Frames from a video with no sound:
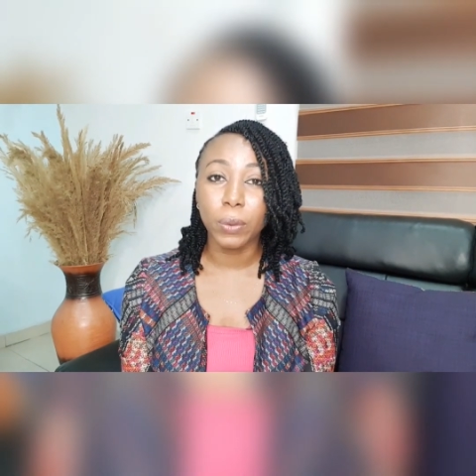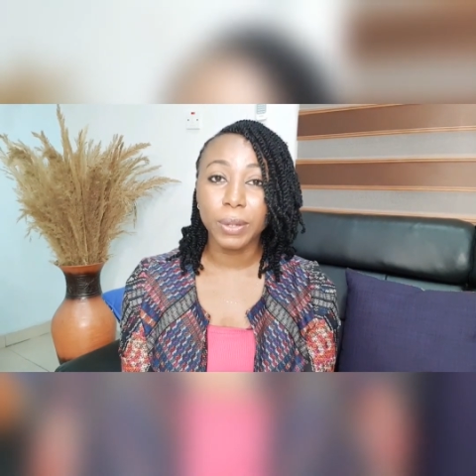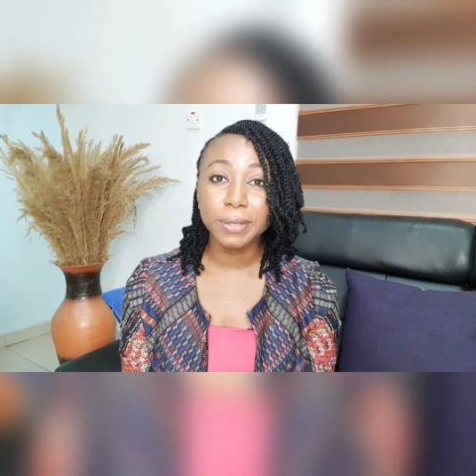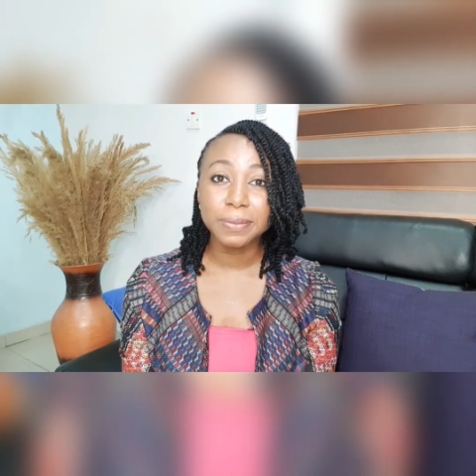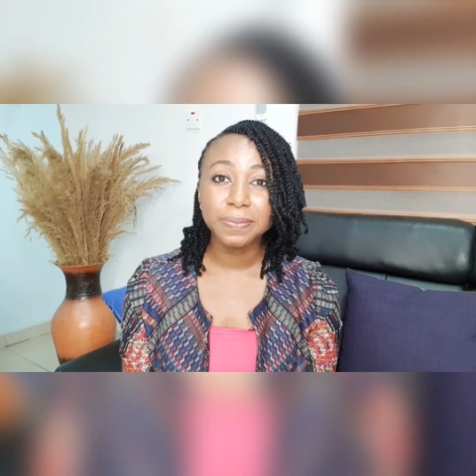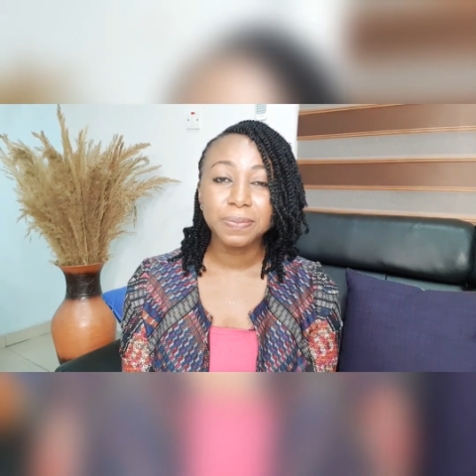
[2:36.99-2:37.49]

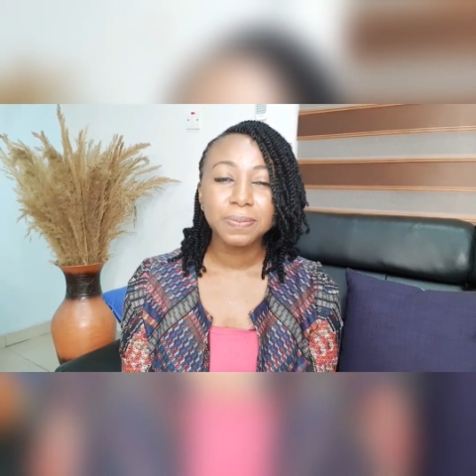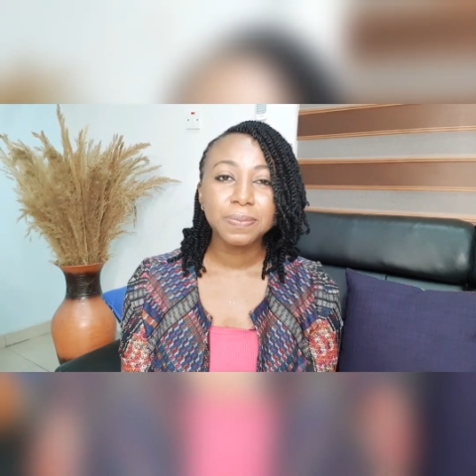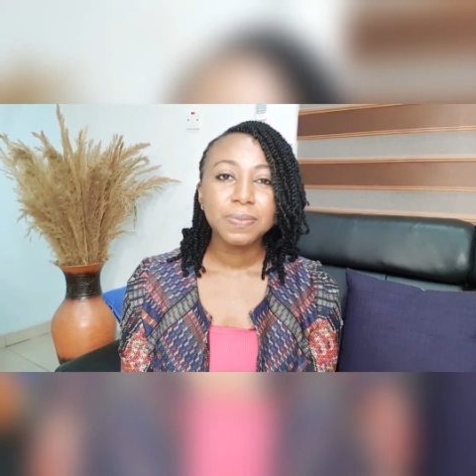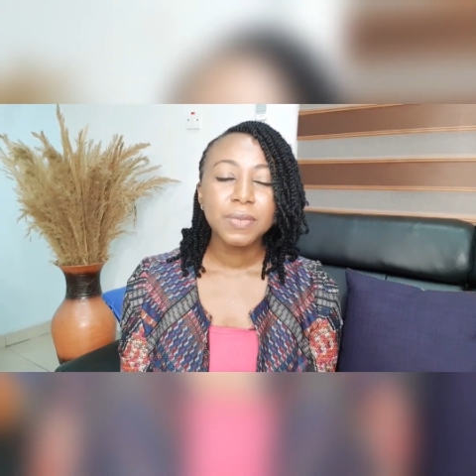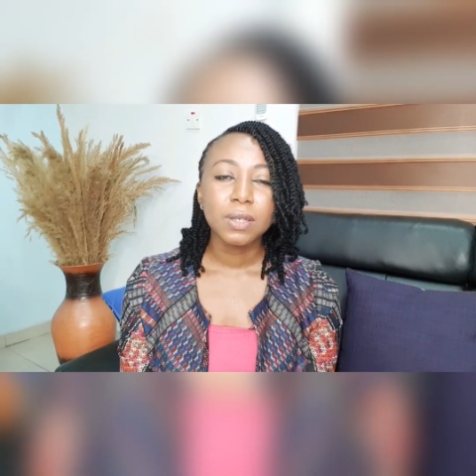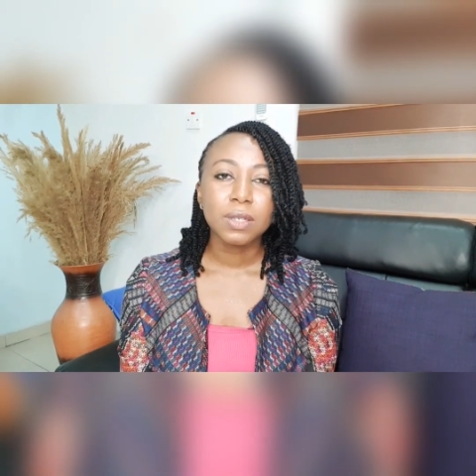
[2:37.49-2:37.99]
oil
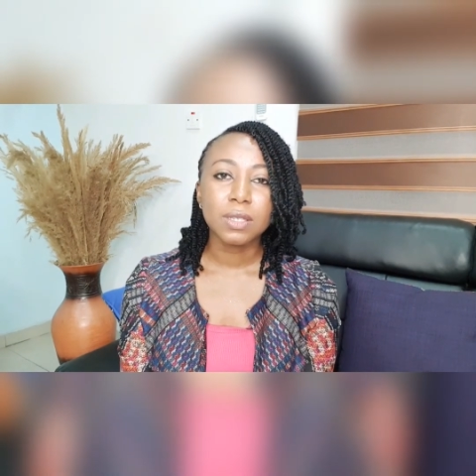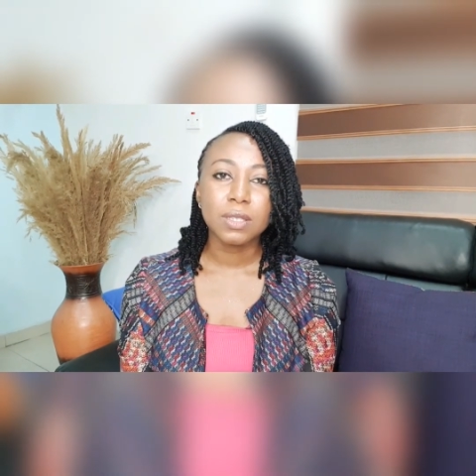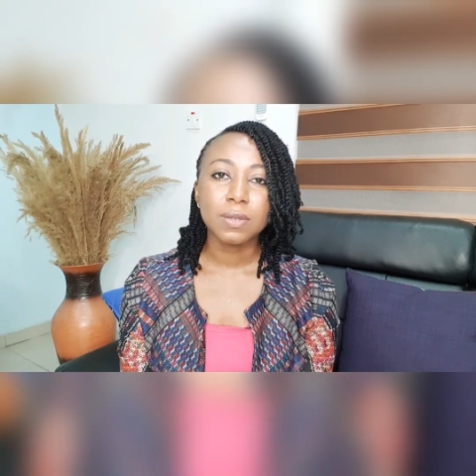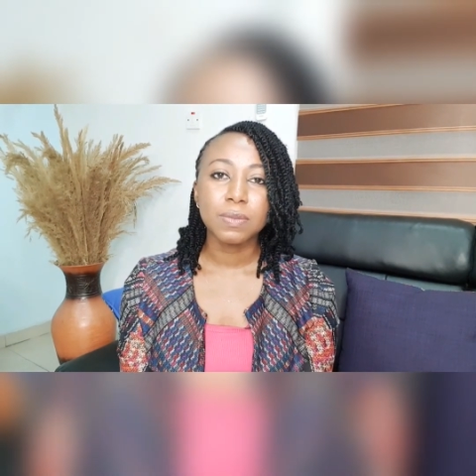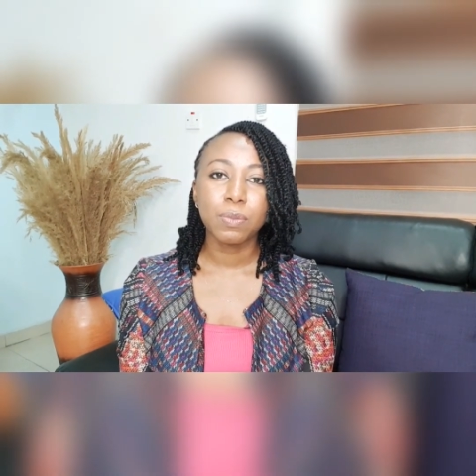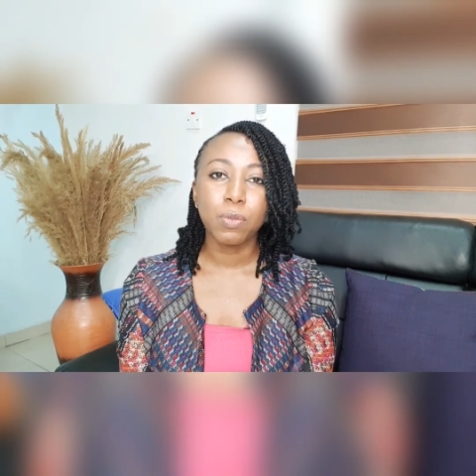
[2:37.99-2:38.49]

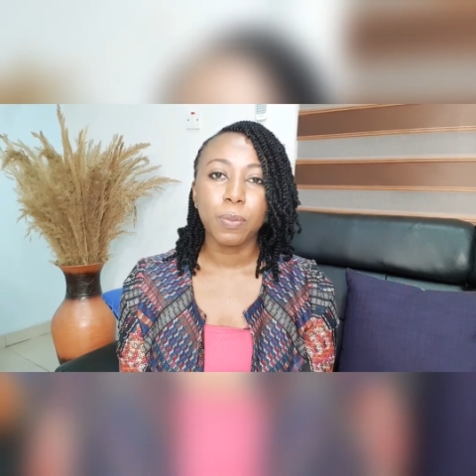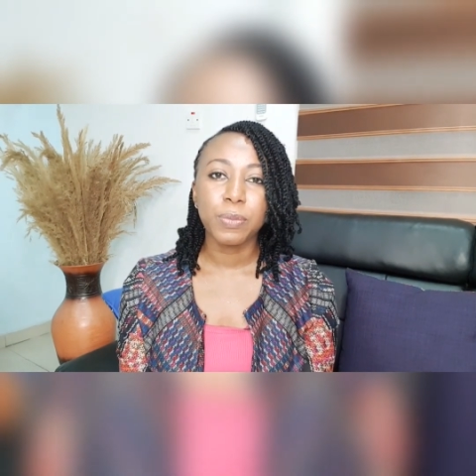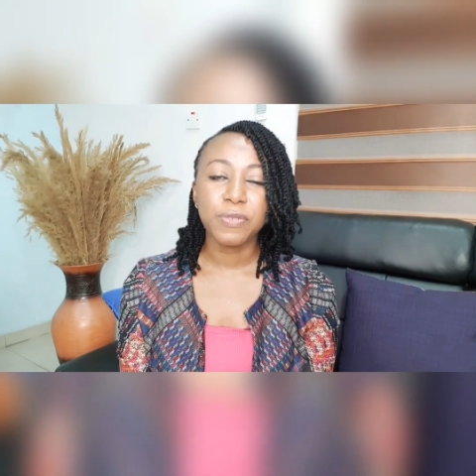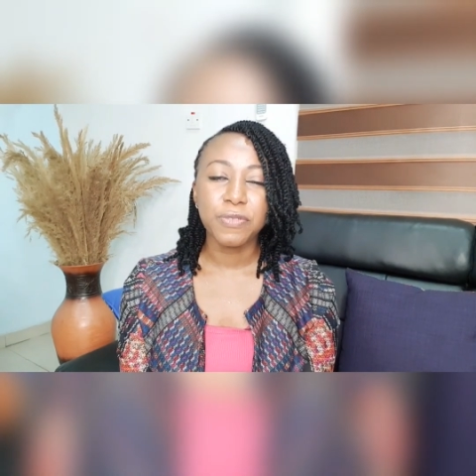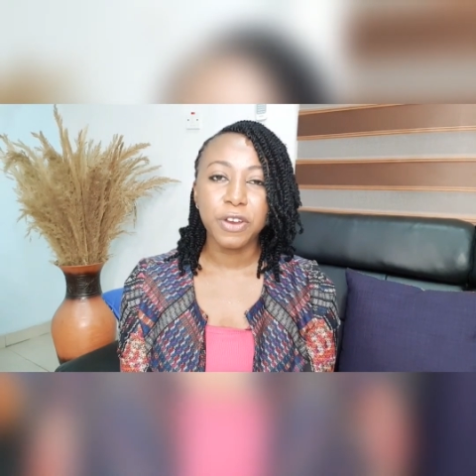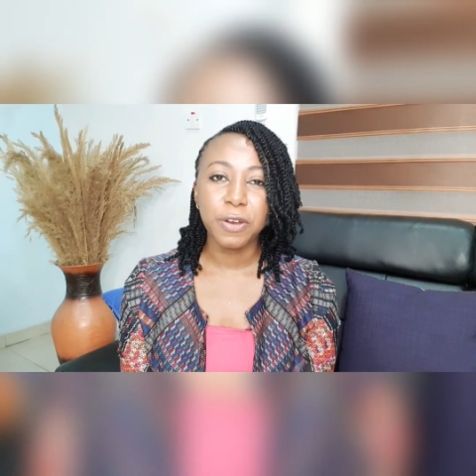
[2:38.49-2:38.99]
is more
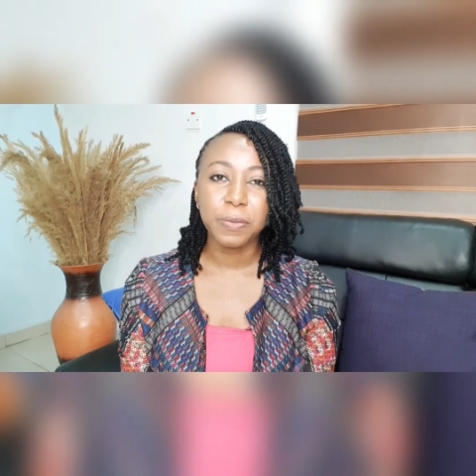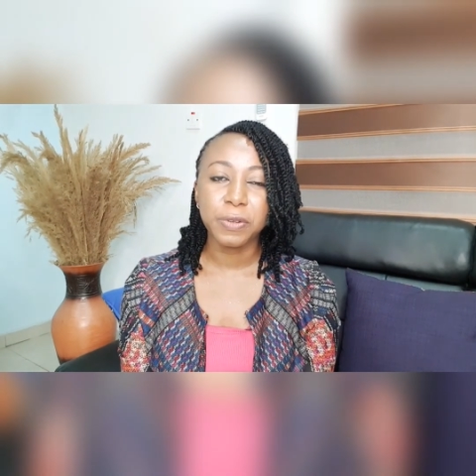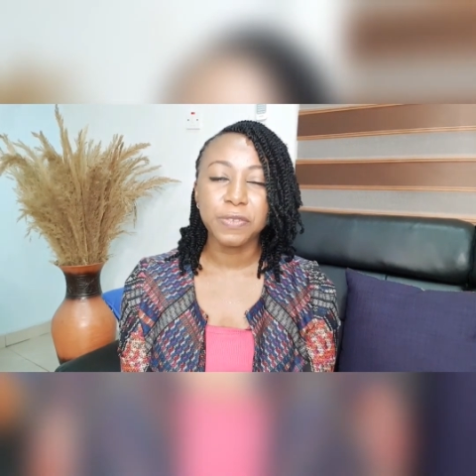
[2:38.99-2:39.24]
preferable.